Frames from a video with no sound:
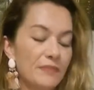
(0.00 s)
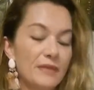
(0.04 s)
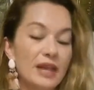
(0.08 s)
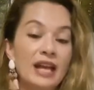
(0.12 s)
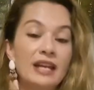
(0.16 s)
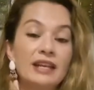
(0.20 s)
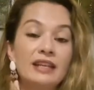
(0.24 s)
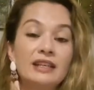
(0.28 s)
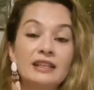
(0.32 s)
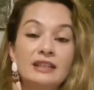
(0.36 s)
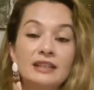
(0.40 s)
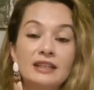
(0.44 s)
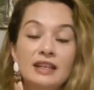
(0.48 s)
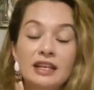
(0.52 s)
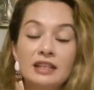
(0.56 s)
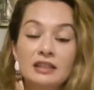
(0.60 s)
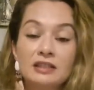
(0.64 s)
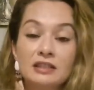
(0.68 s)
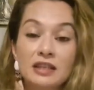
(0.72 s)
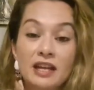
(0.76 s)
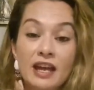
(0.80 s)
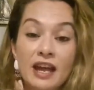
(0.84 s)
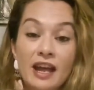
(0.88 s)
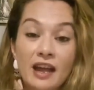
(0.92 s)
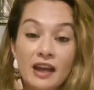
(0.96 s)
And
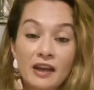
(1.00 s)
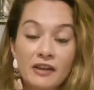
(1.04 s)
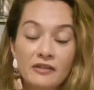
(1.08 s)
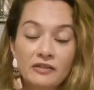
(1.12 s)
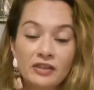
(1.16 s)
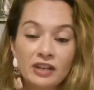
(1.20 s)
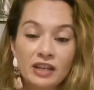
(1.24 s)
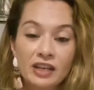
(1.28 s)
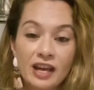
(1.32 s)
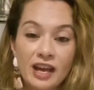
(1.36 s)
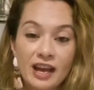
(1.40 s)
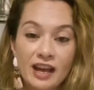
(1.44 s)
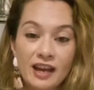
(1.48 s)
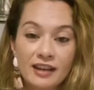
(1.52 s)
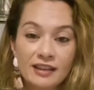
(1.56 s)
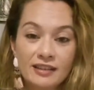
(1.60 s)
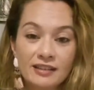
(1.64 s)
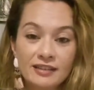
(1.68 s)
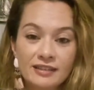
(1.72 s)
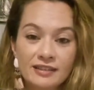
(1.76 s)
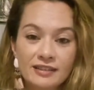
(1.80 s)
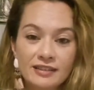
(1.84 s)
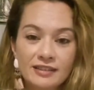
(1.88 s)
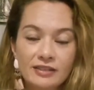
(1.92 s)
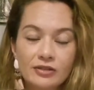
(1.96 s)
it's heavy
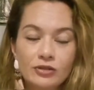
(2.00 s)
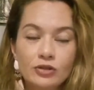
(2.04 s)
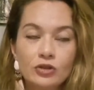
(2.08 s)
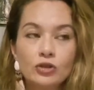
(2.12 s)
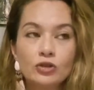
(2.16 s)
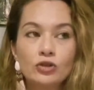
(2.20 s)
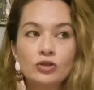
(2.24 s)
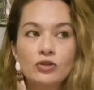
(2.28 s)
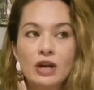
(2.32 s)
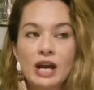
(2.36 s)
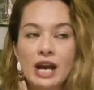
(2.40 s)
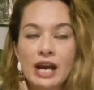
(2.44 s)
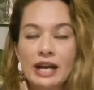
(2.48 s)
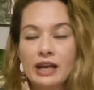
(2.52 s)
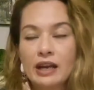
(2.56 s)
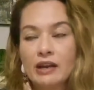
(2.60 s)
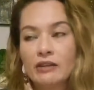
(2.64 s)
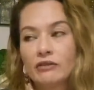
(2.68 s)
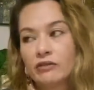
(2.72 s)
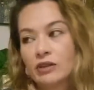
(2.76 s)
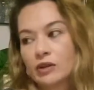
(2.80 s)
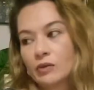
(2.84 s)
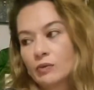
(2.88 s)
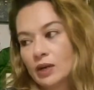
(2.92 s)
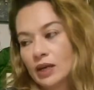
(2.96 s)
as to drag
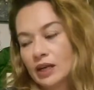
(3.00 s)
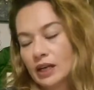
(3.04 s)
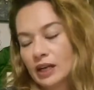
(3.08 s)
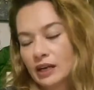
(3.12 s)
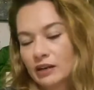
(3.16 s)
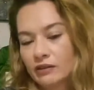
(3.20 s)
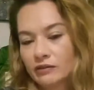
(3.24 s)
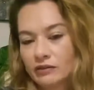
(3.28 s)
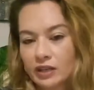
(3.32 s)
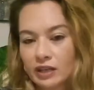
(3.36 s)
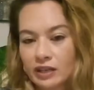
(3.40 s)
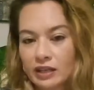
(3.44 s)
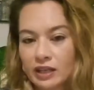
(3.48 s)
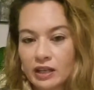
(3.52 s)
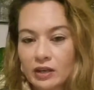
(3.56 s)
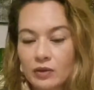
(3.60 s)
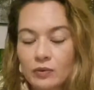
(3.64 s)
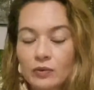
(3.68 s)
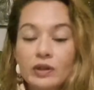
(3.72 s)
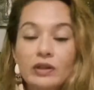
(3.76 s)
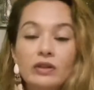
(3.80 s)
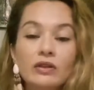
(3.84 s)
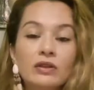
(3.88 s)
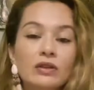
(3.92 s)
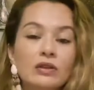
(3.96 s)
everyone and everything
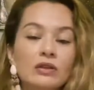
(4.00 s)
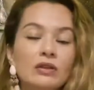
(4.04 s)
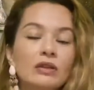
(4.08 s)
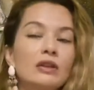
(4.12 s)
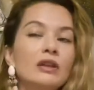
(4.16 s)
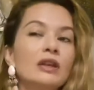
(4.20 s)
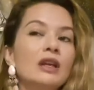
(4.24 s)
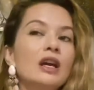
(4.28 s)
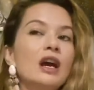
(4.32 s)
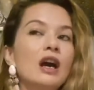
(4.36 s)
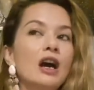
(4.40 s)
with you.